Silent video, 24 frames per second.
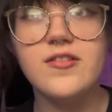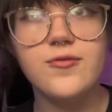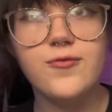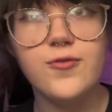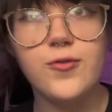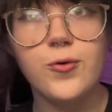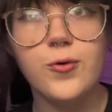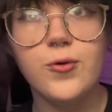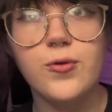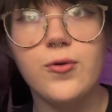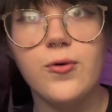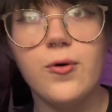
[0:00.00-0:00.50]

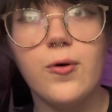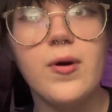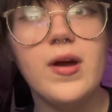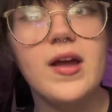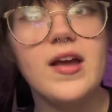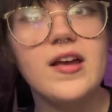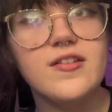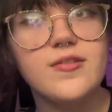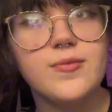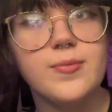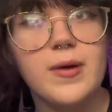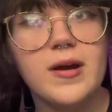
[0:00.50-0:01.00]
aforethought,
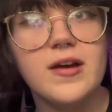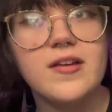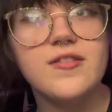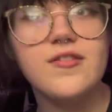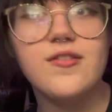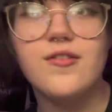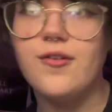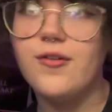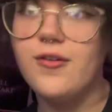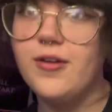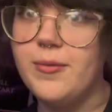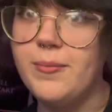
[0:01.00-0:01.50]

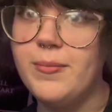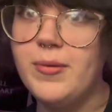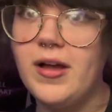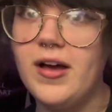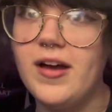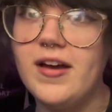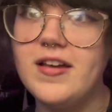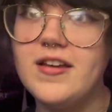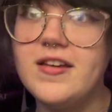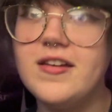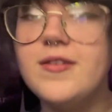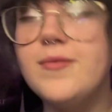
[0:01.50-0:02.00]
express or
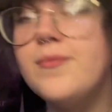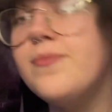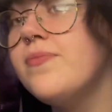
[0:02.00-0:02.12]
implied.